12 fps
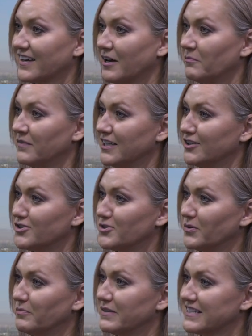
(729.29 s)
come
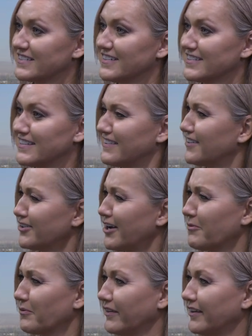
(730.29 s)
into a business that they're
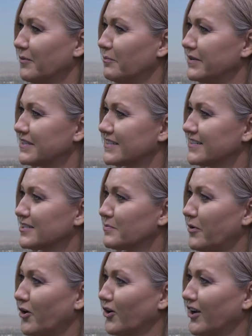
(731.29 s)
not really a business
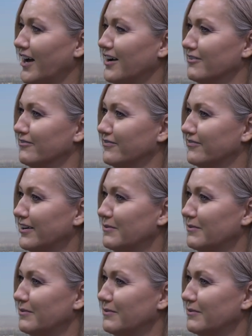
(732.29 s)
part of.